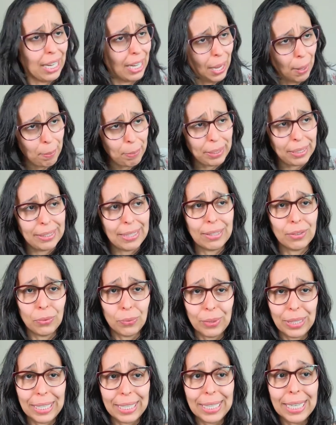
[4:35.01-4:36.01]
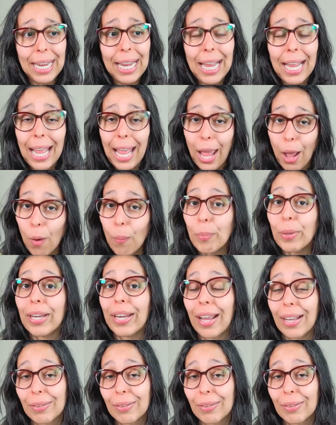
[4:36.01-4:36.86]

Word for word: a company that's really helping